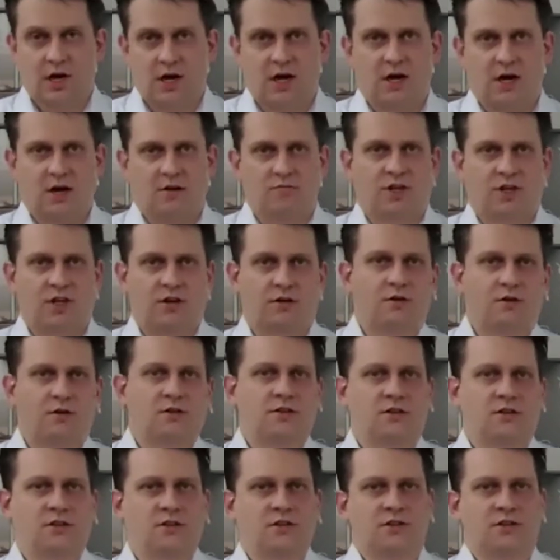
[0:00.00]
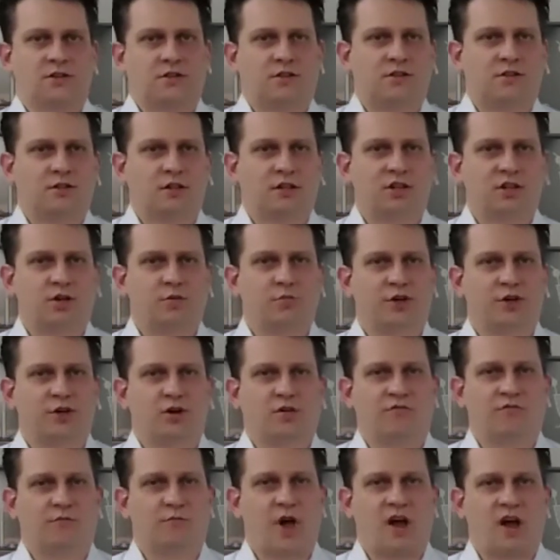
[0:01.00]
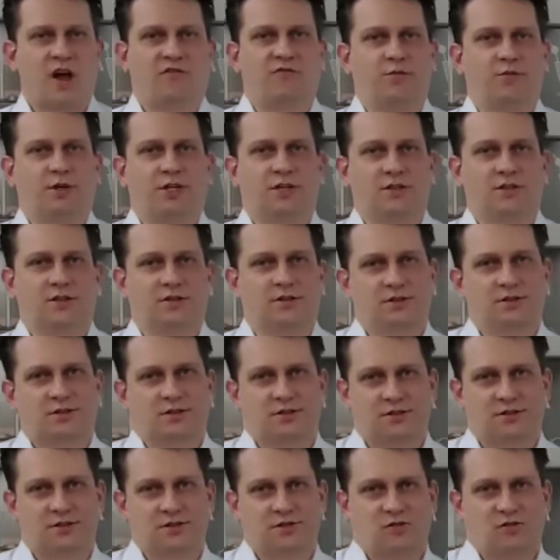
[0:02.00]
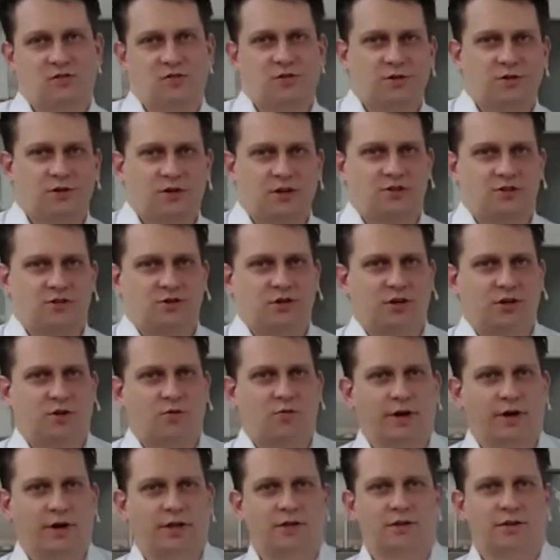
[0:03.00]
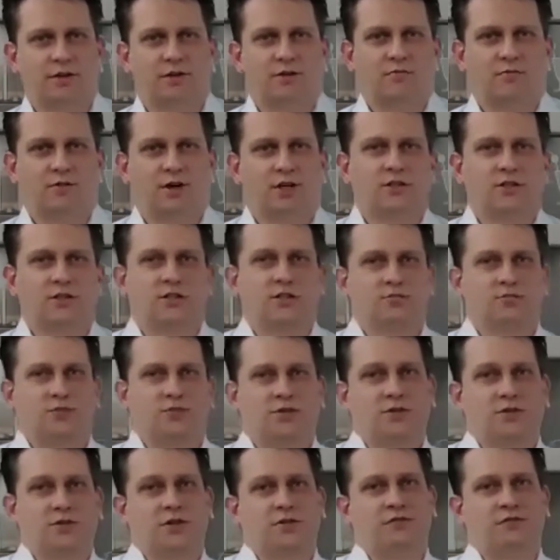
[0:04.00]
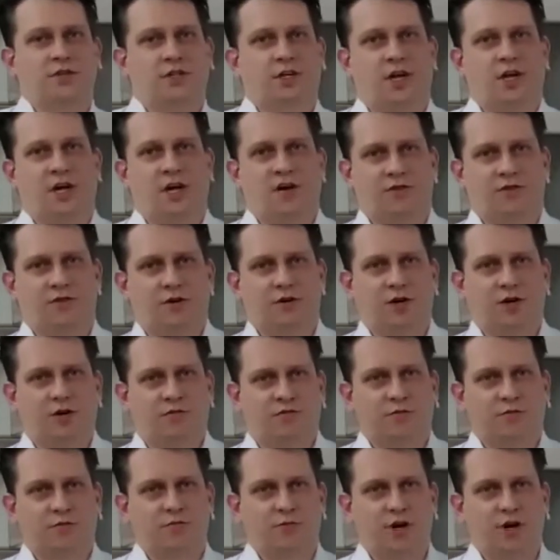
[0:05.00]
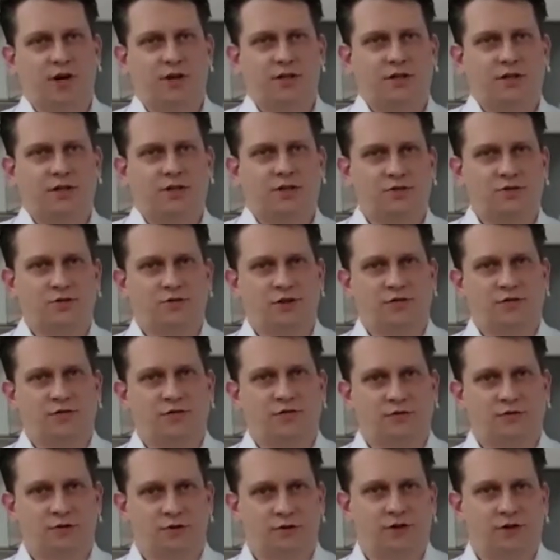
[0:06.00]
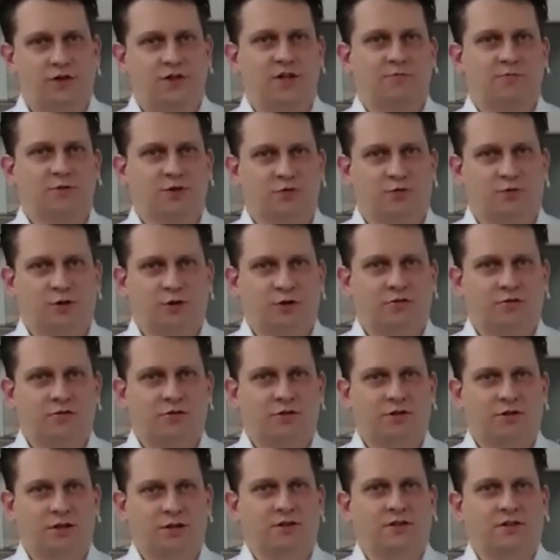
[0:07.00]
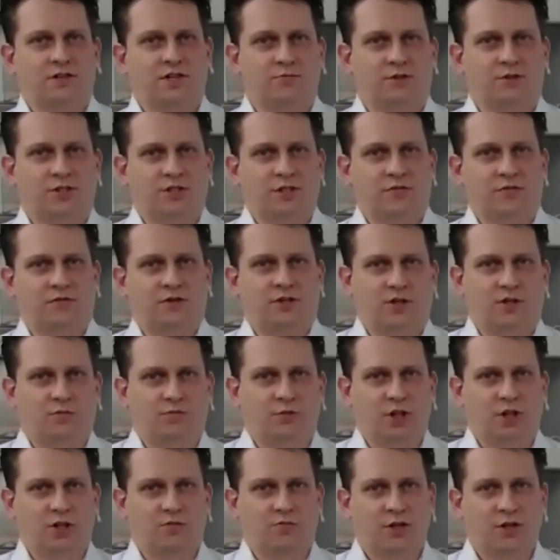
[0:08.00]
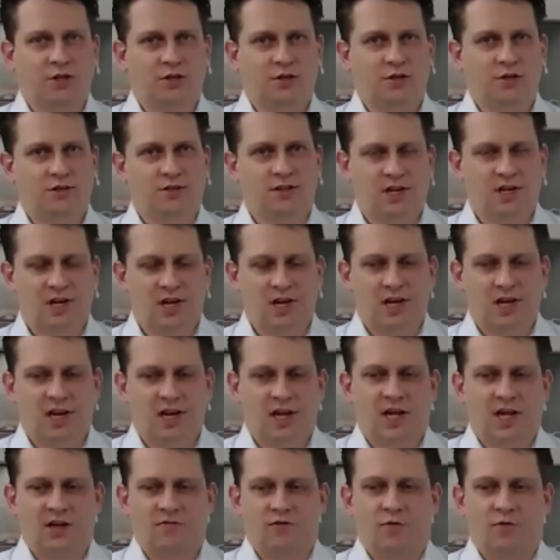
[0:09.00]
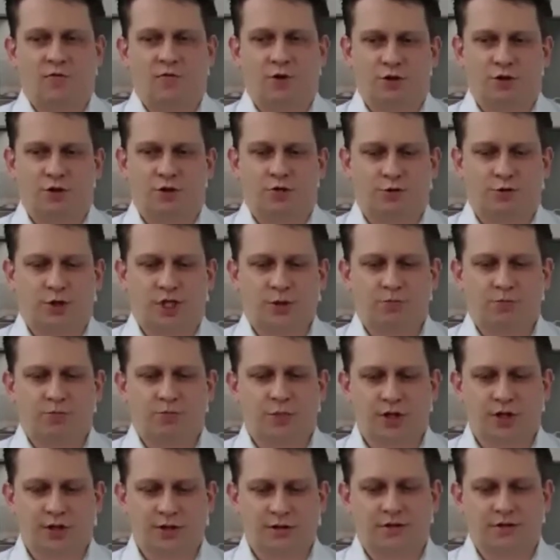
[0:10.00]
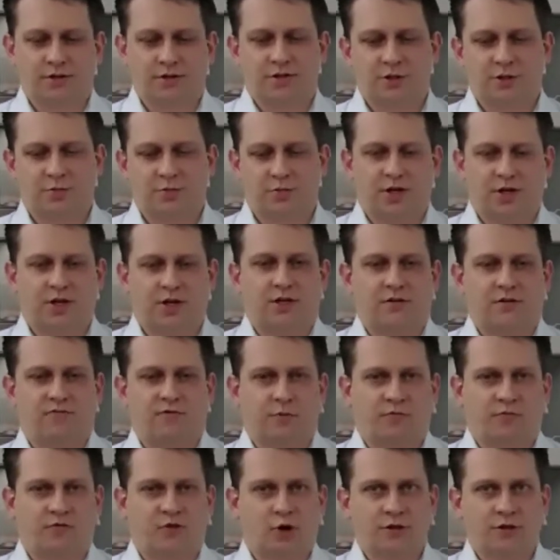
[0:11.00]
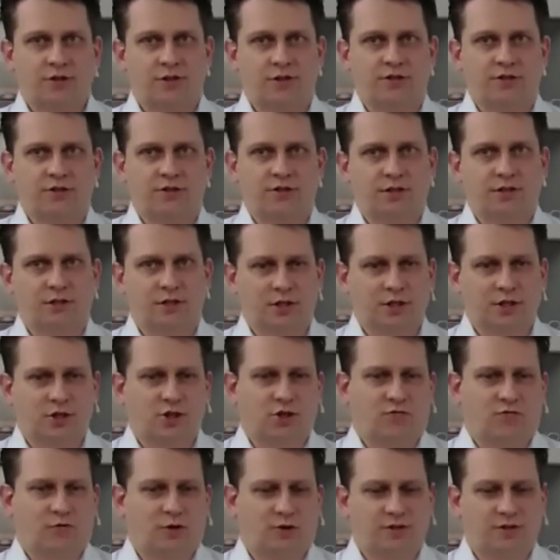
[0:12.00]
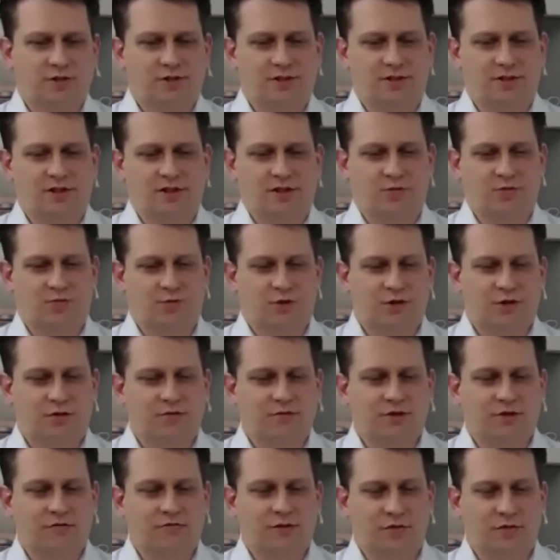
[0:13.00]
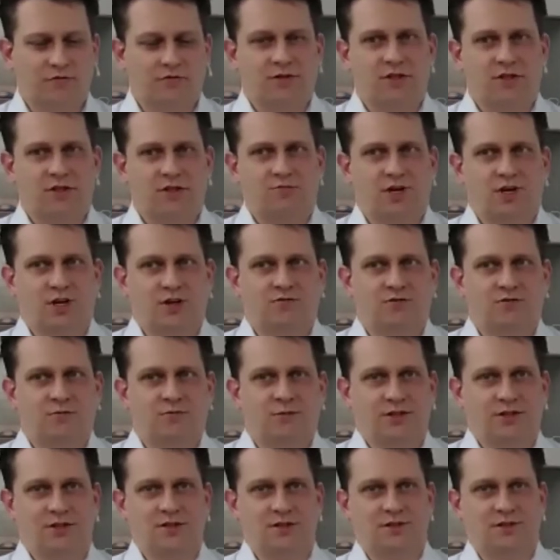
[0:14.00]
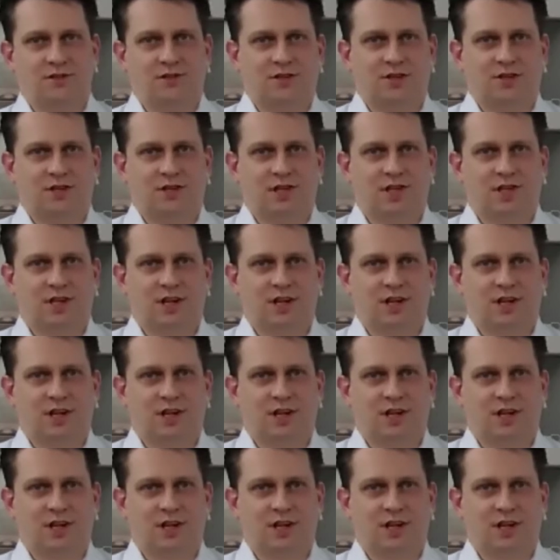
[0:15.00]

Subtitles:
Now it's a little bit of math, but it's actually quite simple. So if you have a part that's 230 times 110 times 70 millimeters, and we want to rebuild this part from voxels, and each voxel has 115 micrometers.